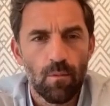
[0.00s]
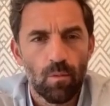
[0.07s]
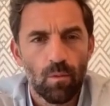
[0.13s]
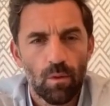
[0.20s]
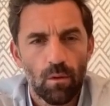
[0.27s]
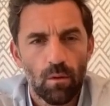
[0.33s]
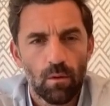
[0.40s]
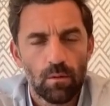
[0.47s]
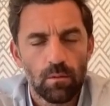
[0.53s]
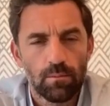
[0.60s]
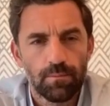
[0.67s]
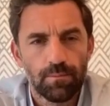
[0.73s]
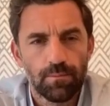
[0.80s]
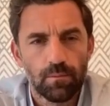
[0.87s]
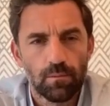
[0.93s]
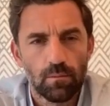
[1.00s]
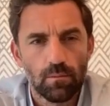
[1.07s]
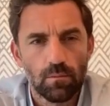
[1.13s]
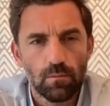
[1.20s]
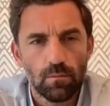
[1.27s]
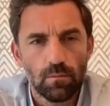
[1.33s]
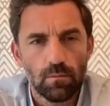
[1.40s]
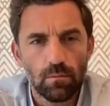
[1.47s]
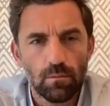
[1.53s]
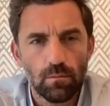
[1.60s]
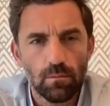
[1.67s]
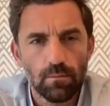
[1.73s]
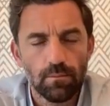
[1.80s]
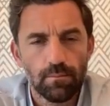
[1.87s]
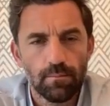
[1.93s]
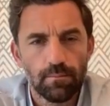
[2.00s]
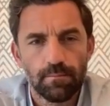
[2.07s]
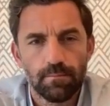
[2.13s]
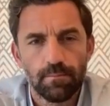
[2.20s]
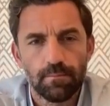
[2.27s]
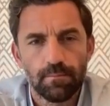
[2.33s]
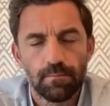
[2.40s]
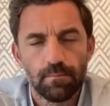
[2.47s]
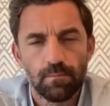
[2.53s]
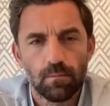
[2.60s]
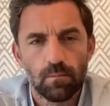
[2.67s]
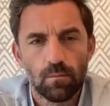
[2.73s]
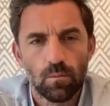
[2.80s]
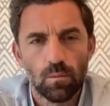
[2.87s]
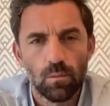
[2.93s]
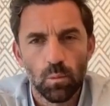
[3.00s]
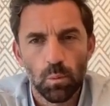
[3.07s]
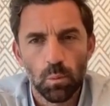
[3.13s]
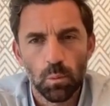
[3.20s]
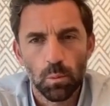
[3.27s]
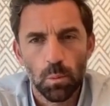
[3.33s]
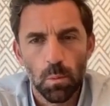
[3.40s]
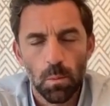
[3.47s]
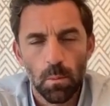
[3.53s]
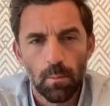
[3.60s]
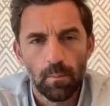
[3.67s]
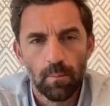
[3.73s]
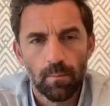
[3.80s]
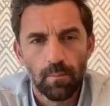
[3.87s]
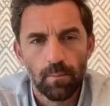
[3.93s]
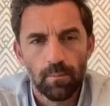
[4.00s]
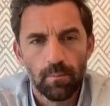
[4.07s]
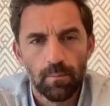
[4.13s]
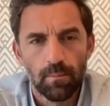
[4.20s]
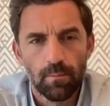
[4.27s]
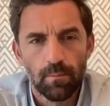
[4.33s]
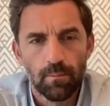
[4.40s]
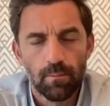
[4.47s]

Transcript: The person shown says nothing.